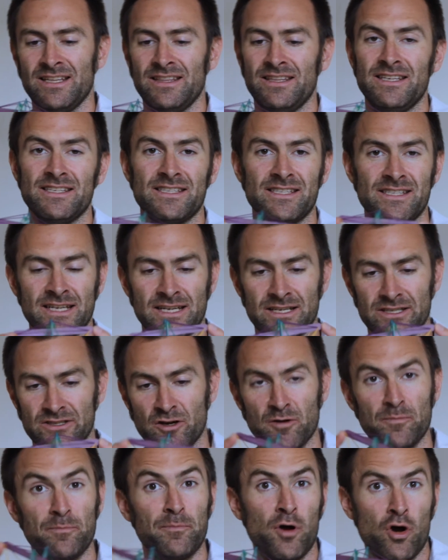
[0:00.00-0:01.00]
These sticks
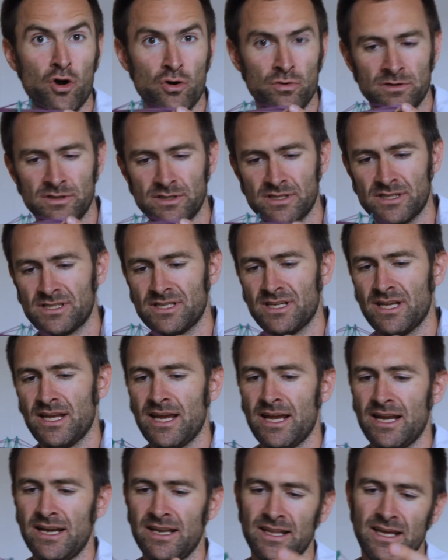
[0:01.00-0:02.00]
are bones,
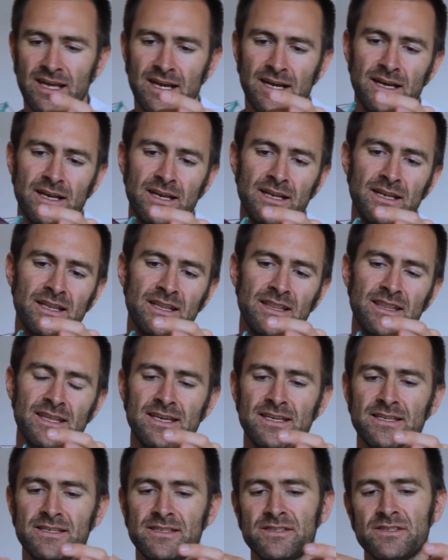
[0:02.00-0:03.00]
and then
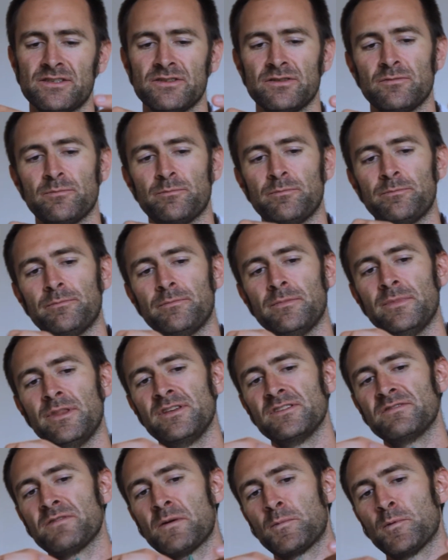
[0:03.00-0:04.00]
these
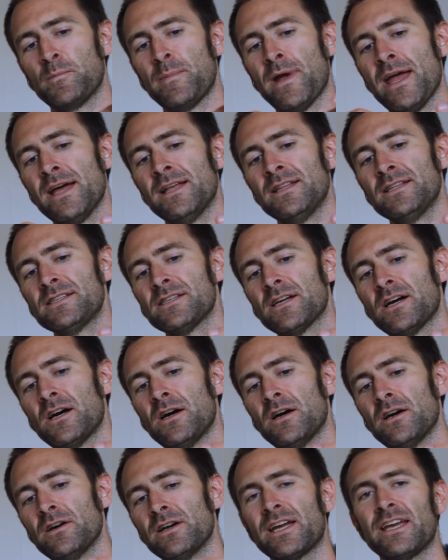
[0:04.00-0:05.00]
rubber bands
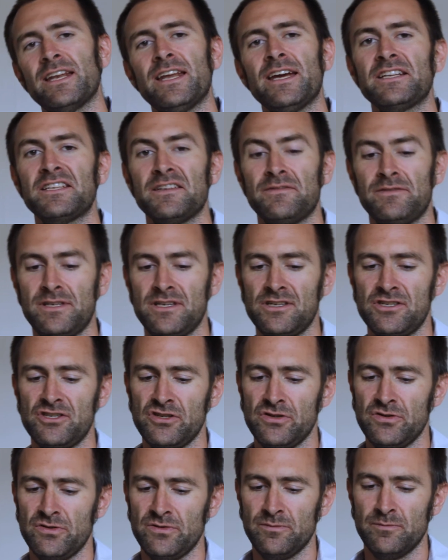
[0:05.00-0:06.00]
are connective
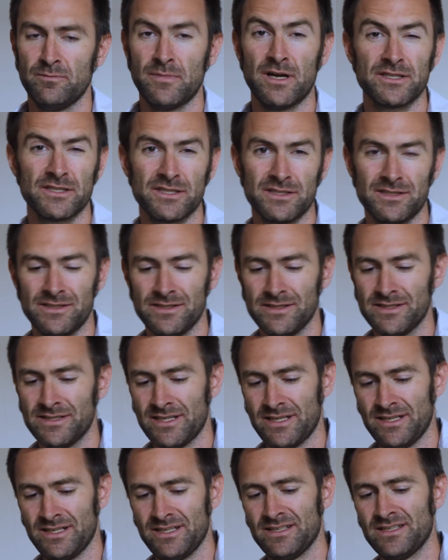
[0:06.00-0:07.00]
tissue, muscles
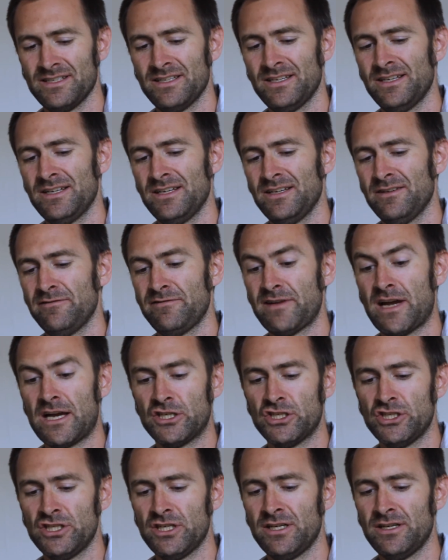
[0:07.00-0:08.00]
and
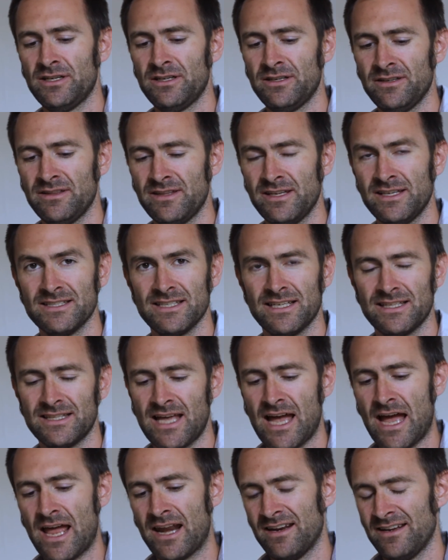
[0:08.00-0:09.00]
fascia, things like
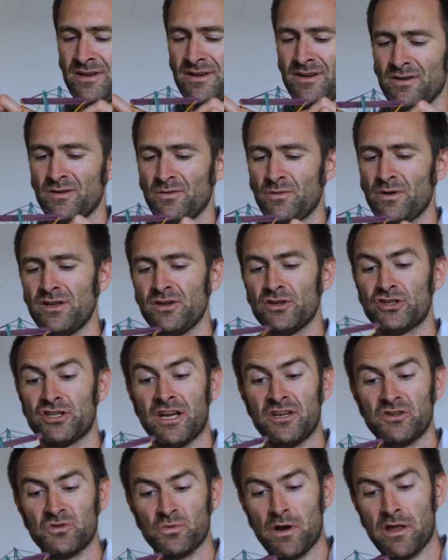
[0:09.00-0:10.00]
that. When you
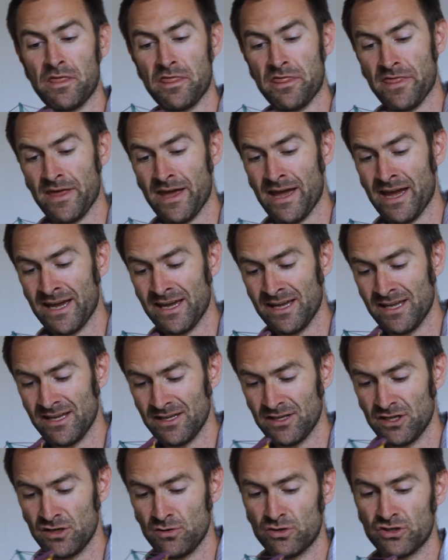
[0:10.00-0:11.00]
change one thing,
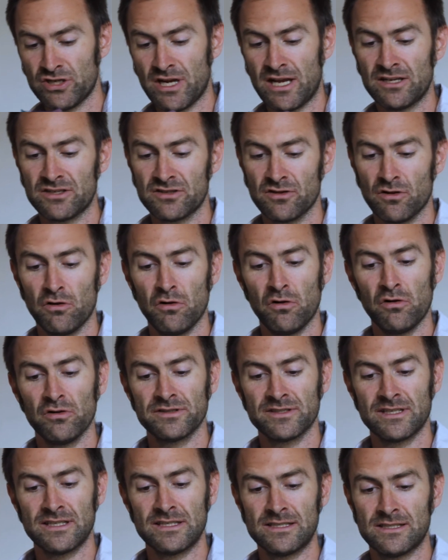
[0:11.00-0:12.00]
you change the whole
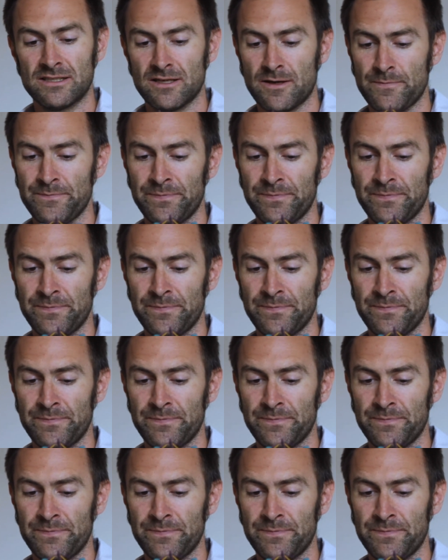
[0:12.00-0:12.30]
system.